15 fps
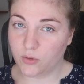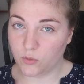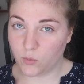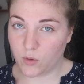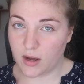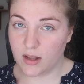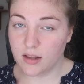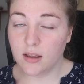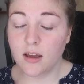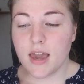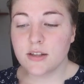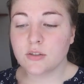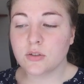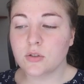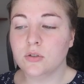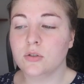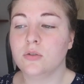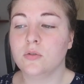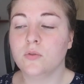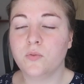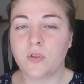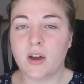as well. It's good
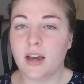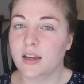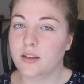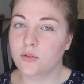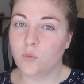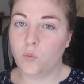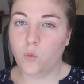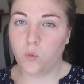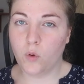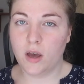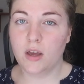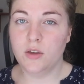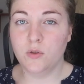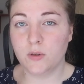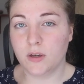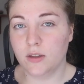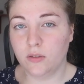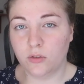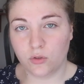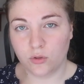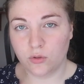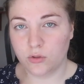to find where you can
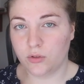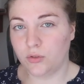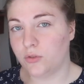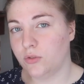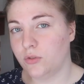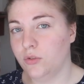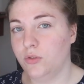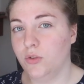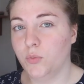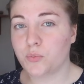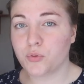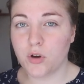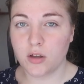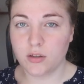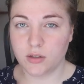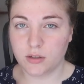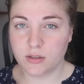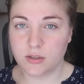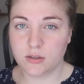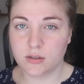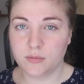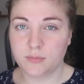source your
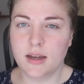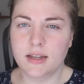products.